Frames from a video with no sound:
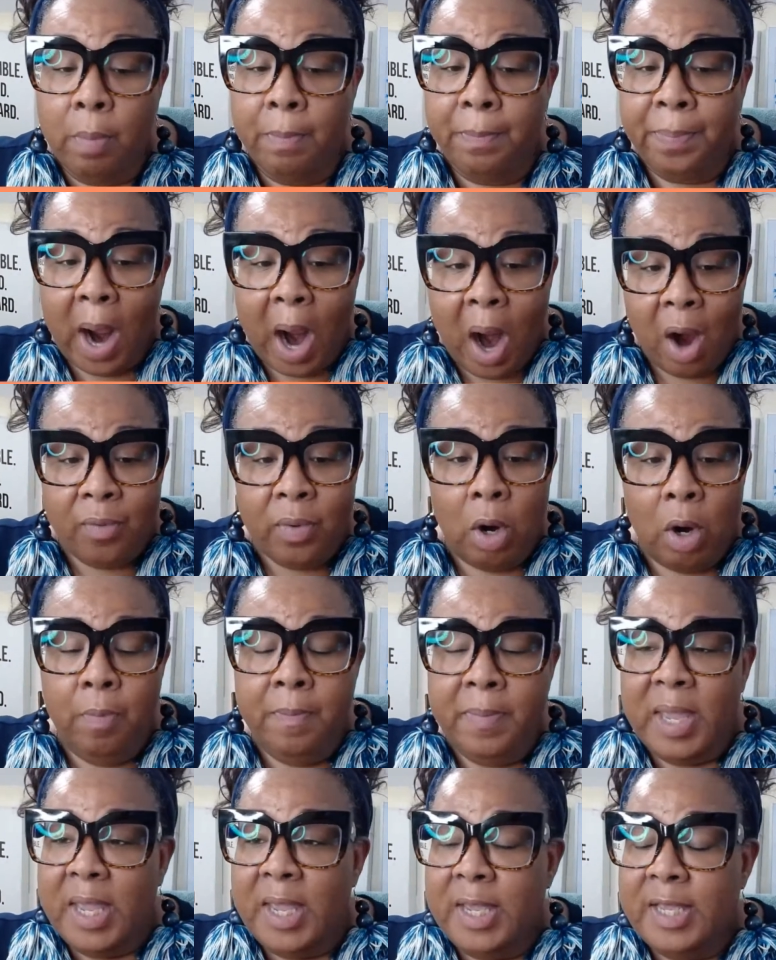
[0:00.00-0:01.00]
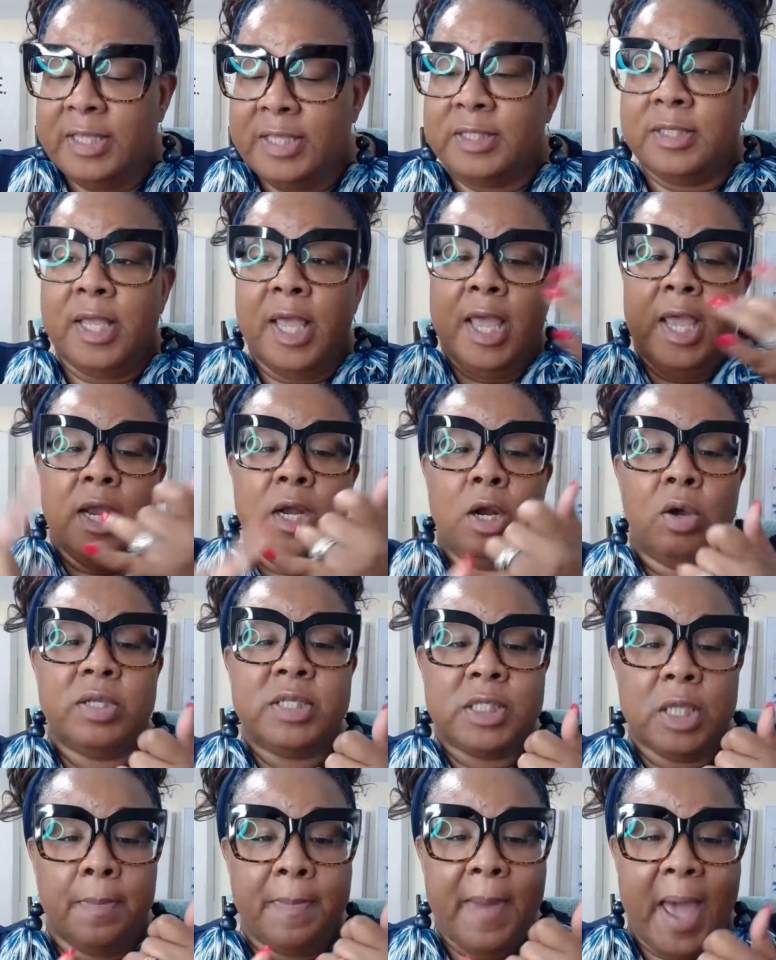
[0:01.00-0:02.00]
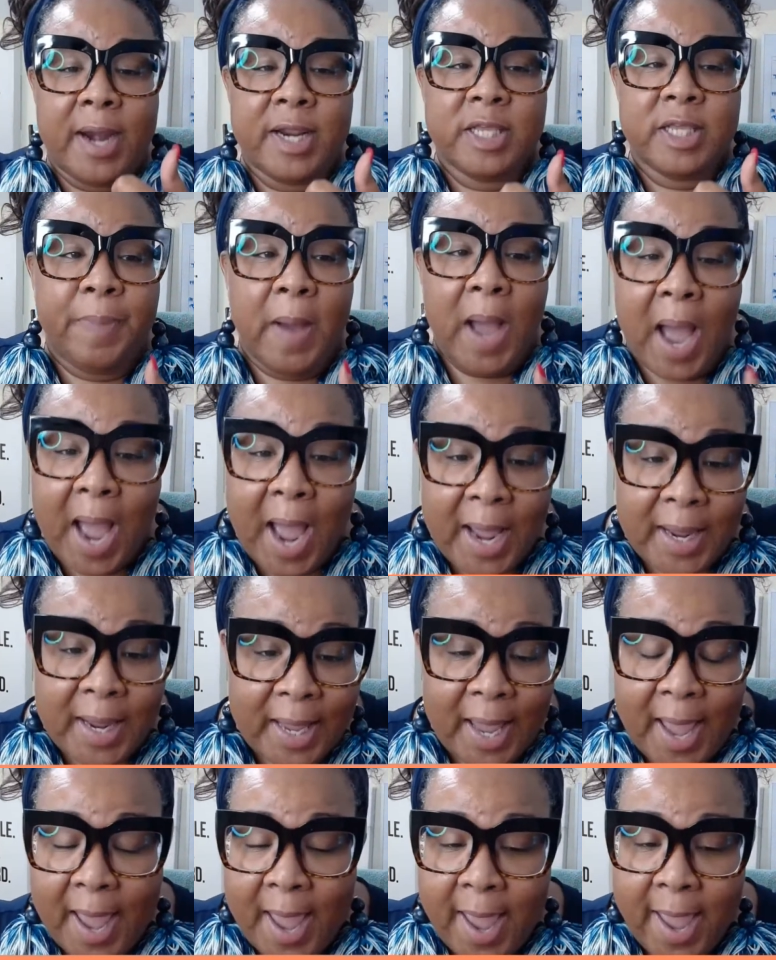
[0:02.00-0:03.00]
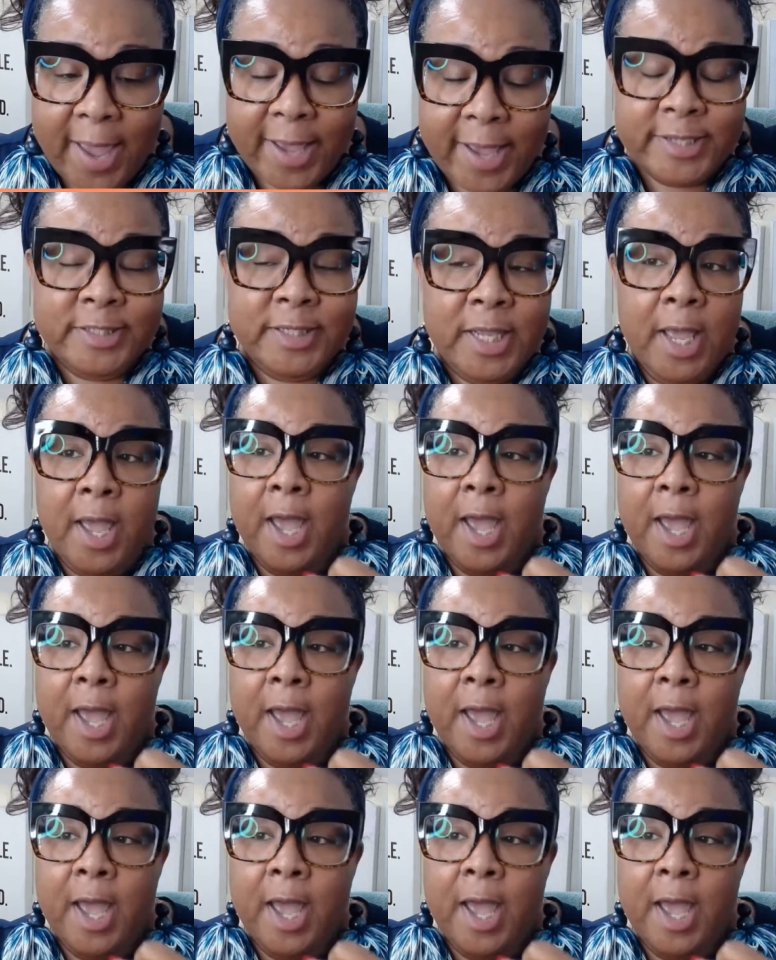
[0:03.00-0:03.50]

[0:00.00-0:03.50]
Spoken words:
Borrow means getting on somebody's podcast.